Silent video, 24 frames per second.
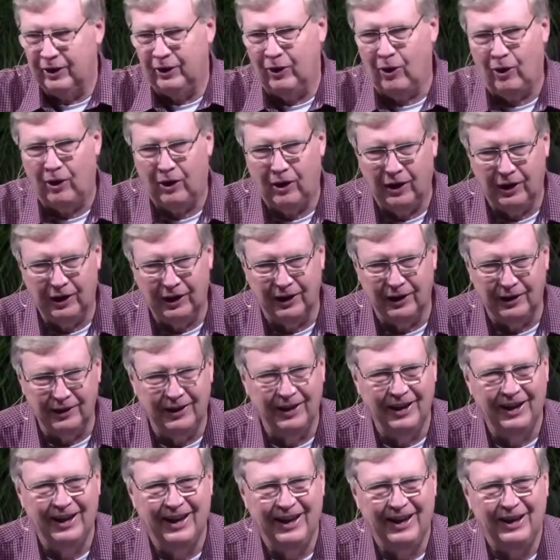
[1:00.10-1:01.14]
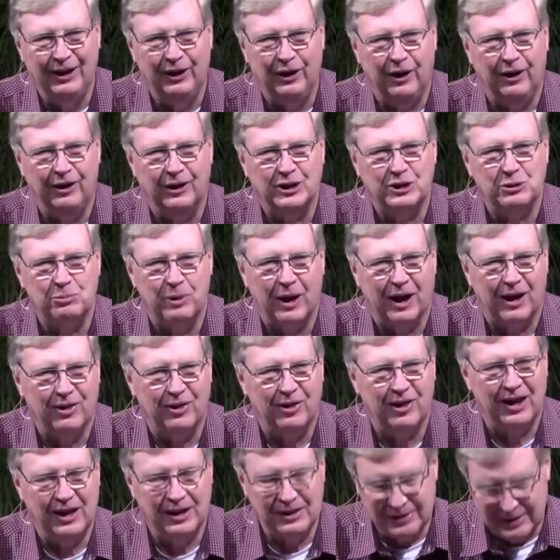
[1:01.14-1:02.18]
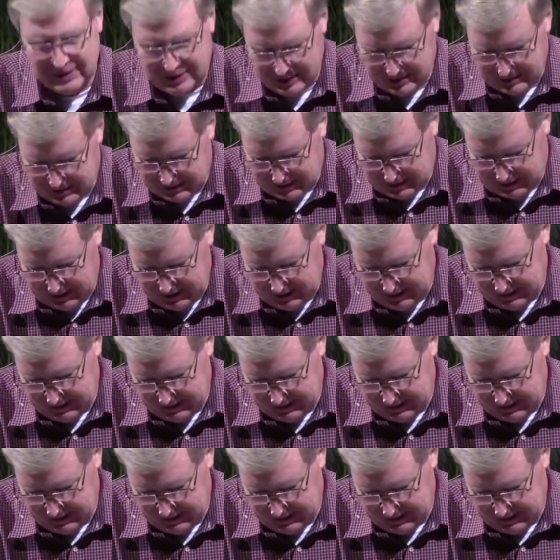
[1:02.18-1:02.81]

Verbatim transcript: on, and you expect things to stay the